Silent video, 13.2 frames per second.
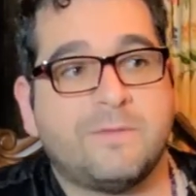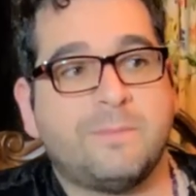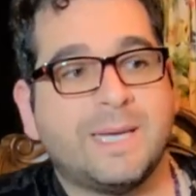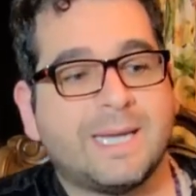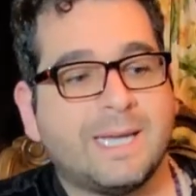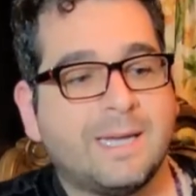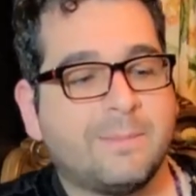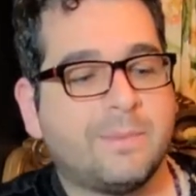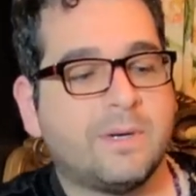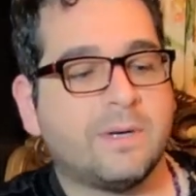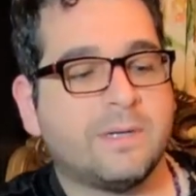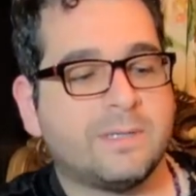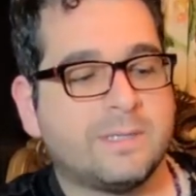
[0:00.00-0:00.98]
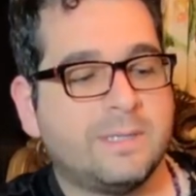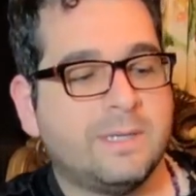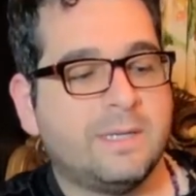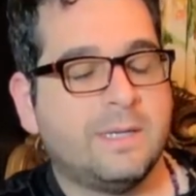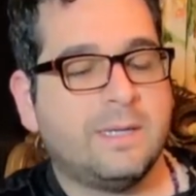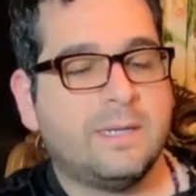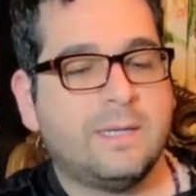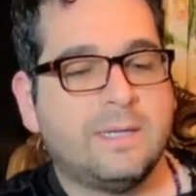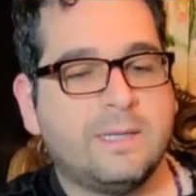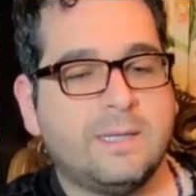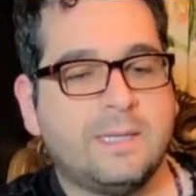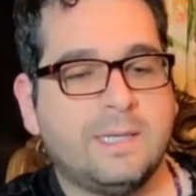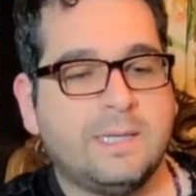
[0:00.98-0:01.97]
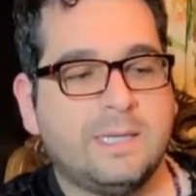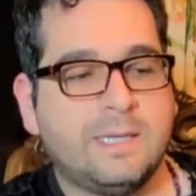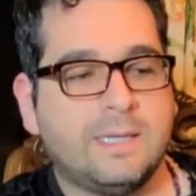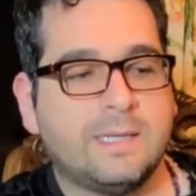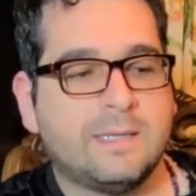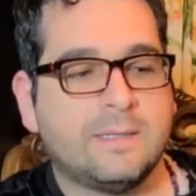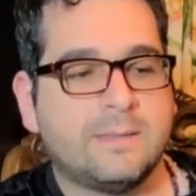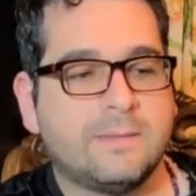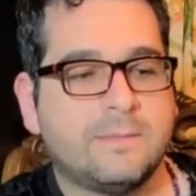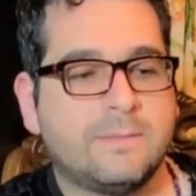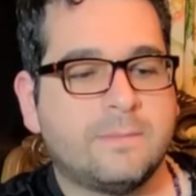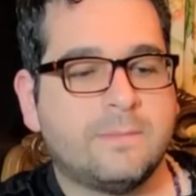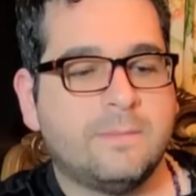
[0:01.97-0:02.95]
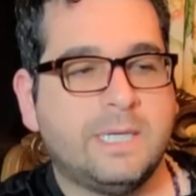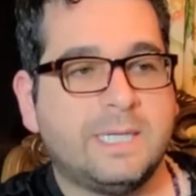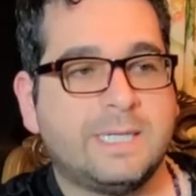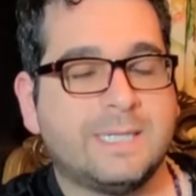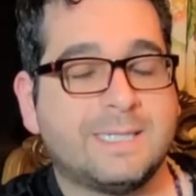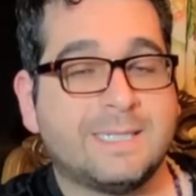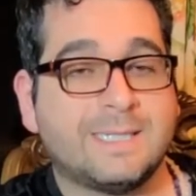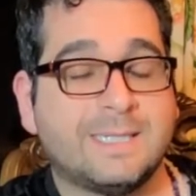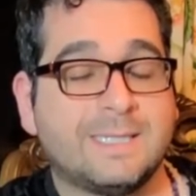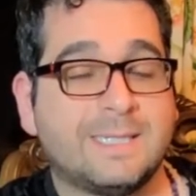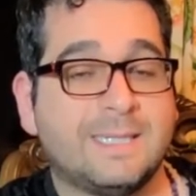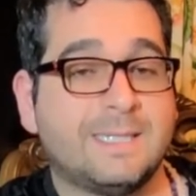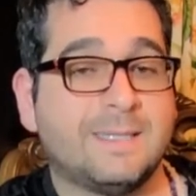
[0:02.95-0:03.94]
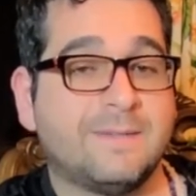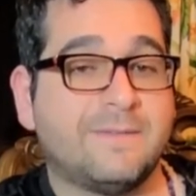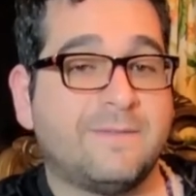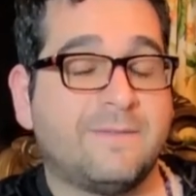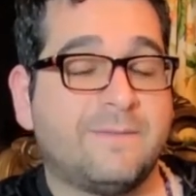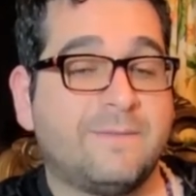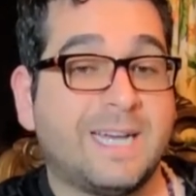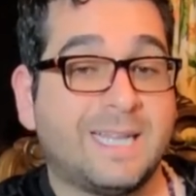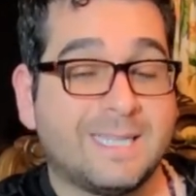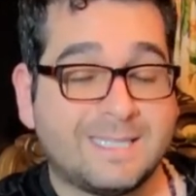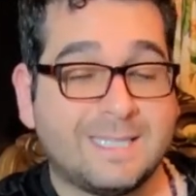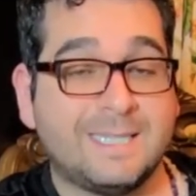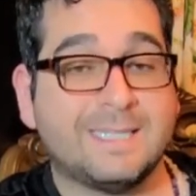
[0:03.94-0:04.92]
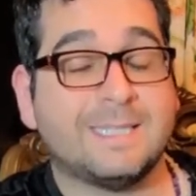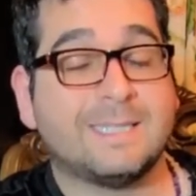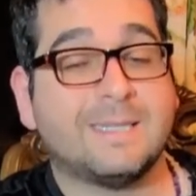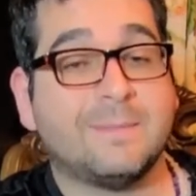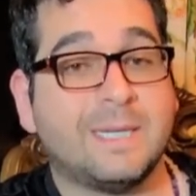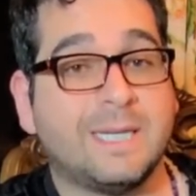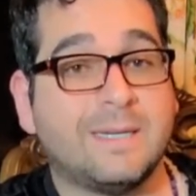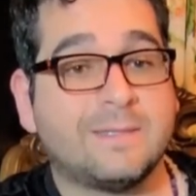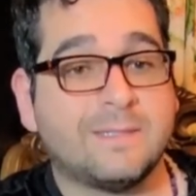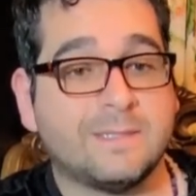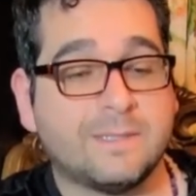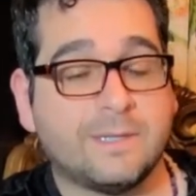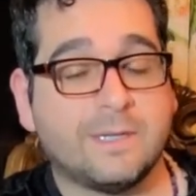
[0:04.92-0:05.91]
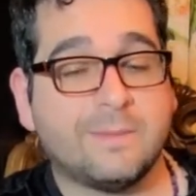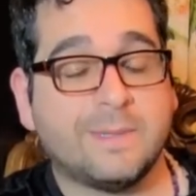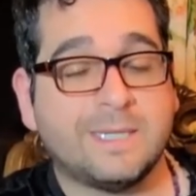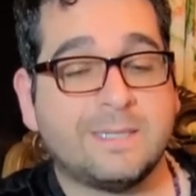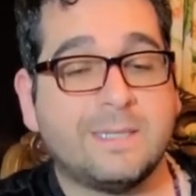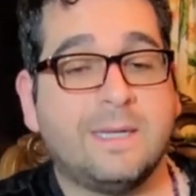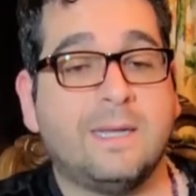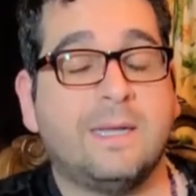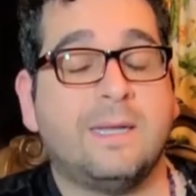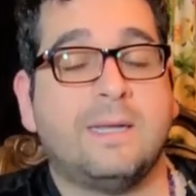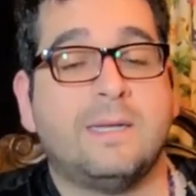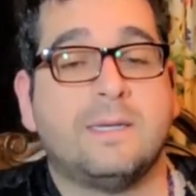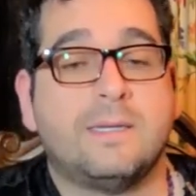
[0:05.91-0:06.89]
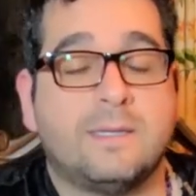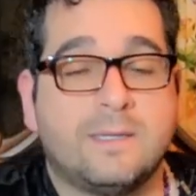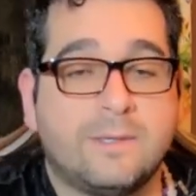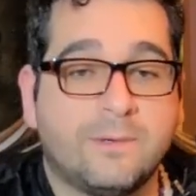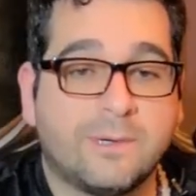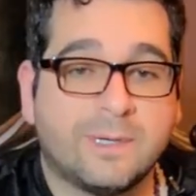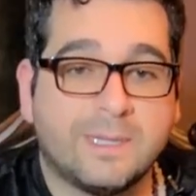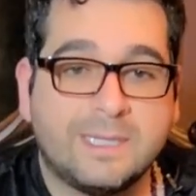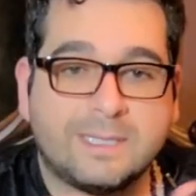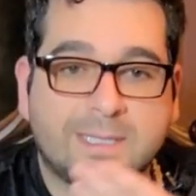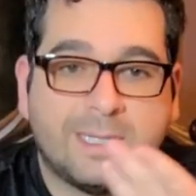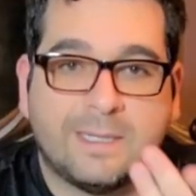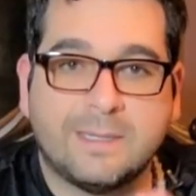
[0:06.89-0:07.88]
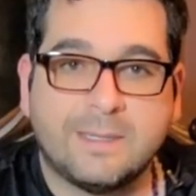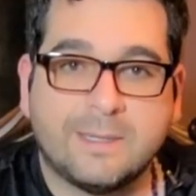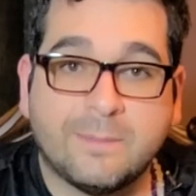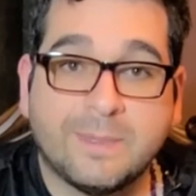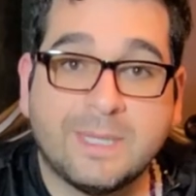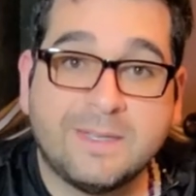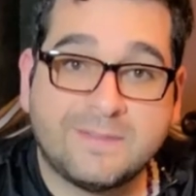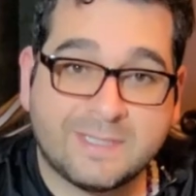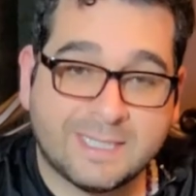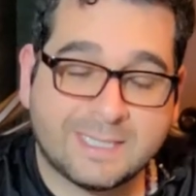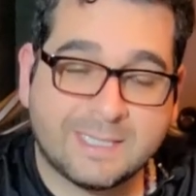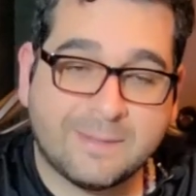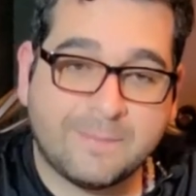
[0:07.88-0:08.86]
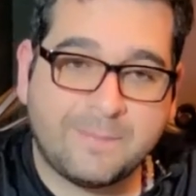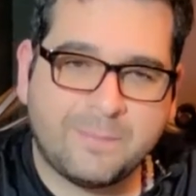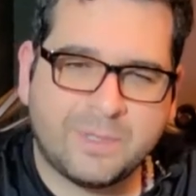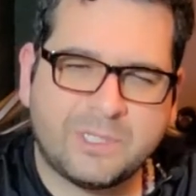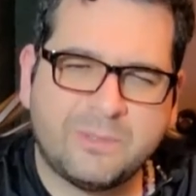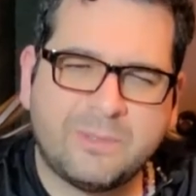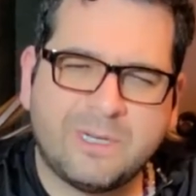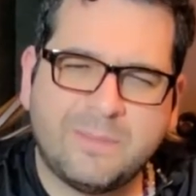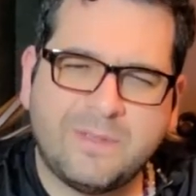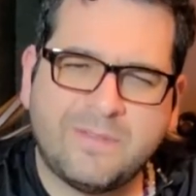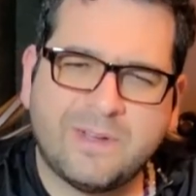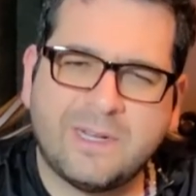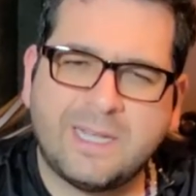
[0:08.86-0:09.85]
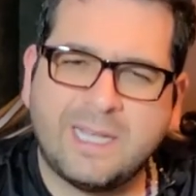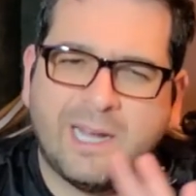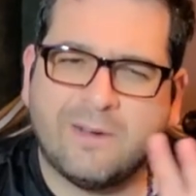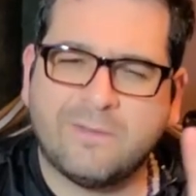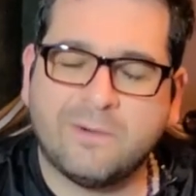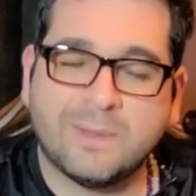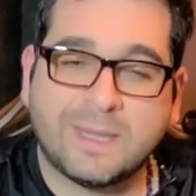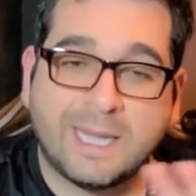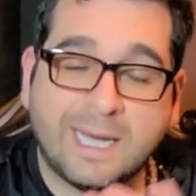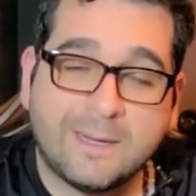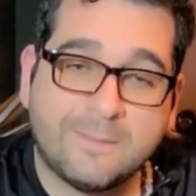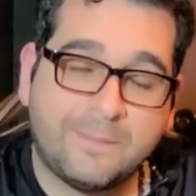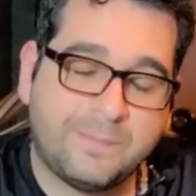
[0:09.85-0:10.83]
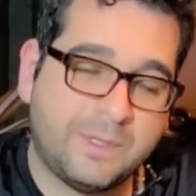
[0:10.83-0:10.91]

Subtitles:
picking apart the inconsistencies and fallacies in somebody else's argument, or at least in their belief system. But you want to be very careful with that.